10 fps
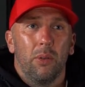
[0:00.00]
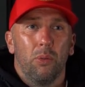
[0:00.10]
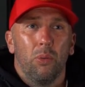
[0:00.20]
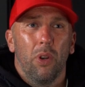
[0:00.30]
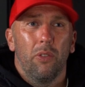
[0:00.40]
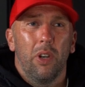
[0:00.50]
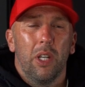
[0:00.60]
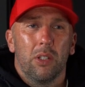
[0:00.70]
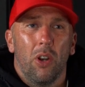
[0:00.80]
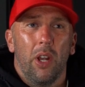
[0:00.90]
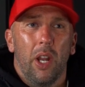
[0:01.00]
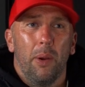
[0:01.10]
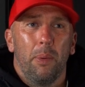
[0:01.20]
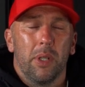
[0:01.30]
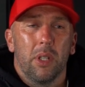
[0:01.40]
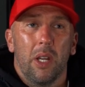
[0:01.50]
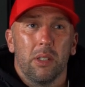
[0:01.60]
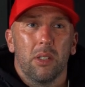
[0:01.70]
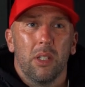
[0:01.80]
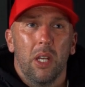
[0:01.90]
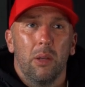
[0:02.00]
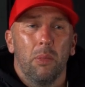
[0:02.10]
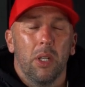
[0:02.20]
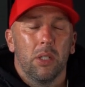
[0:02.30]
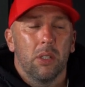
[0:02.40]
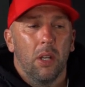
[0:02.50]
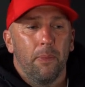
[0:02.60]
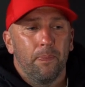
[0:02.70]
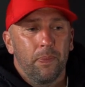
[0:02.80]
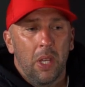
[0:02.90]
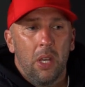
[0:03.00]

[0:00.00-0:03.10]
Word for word: we want to really tighten up as a team, and you